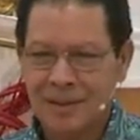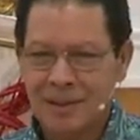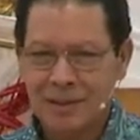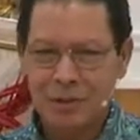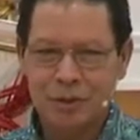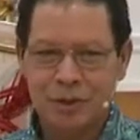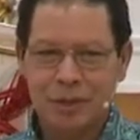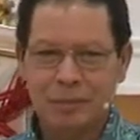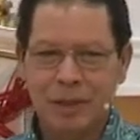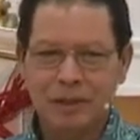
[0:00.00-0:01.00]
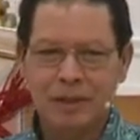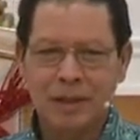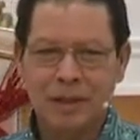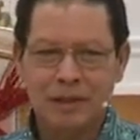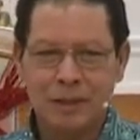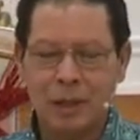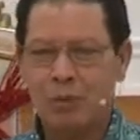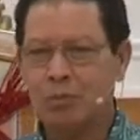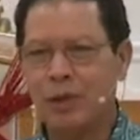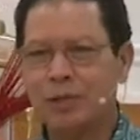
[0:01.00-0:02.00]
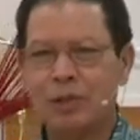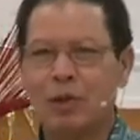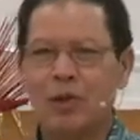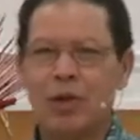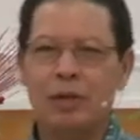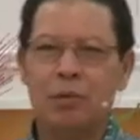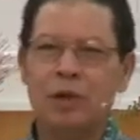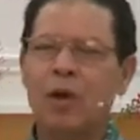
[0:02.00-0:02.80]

Yeah, you said by God, so I will bless the Lord at what?